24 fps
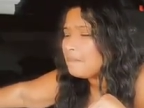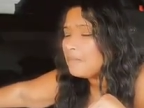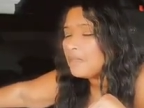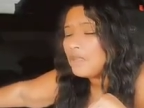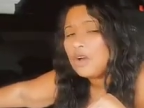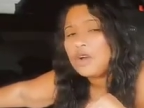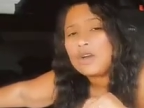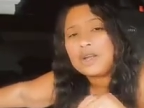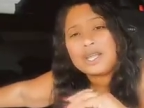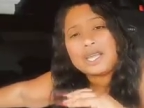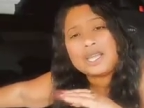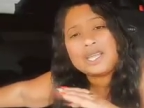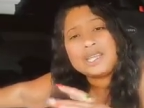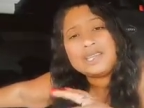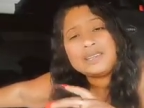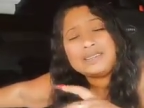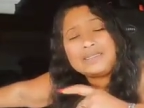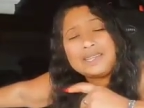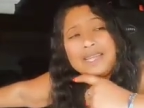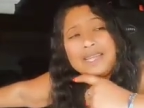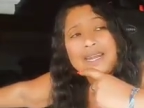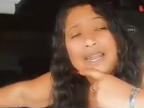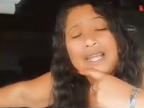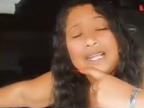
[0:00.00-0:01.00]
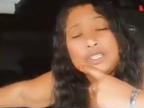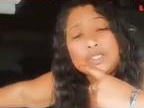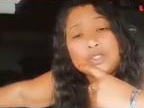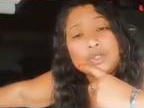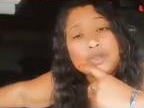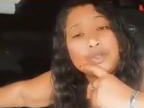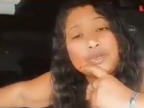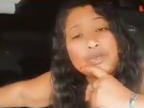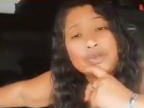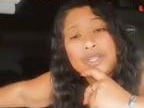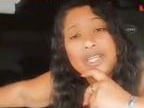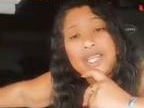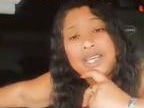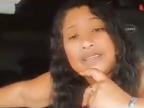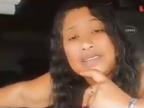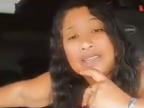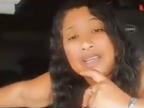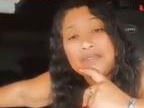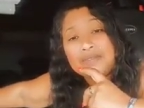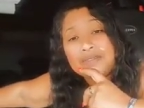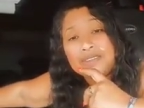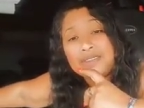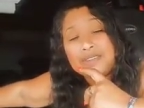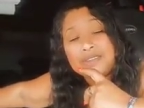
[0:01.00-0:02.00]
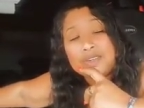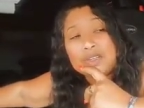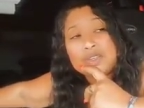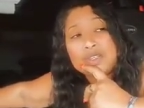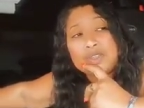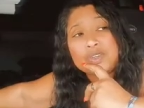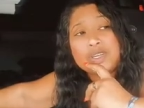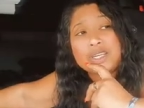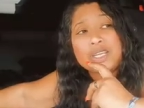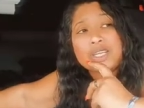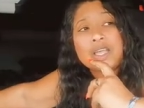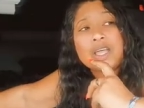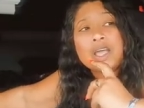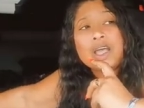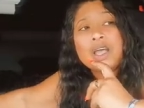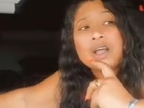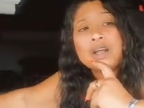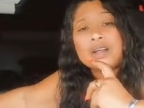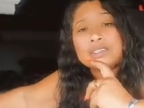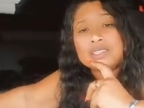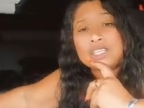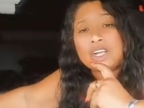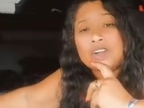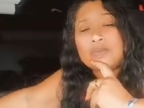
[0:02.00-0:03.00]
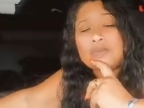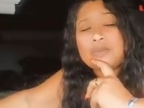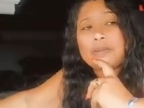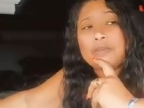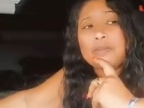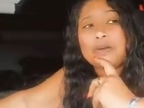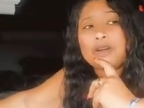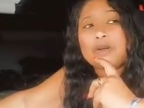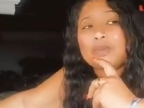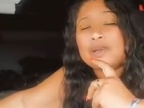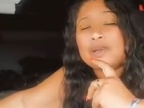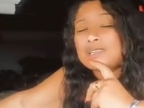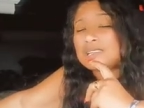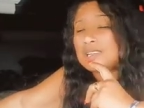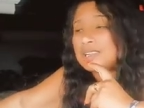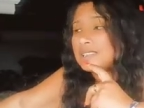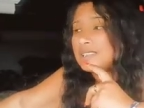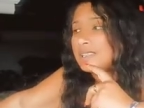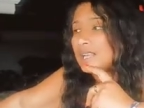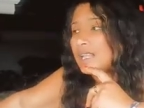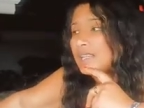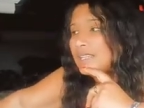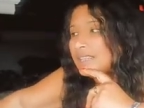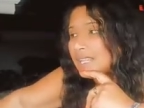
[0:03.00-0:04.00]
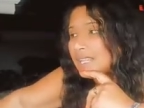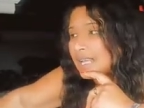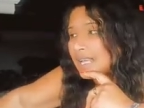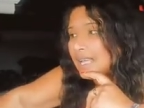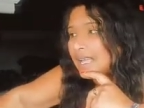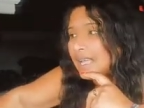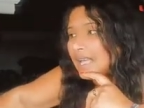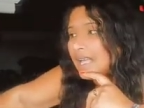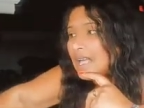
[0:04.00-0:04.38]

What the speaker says: because I remember it was a Sunday and we had surgery on Tuesday.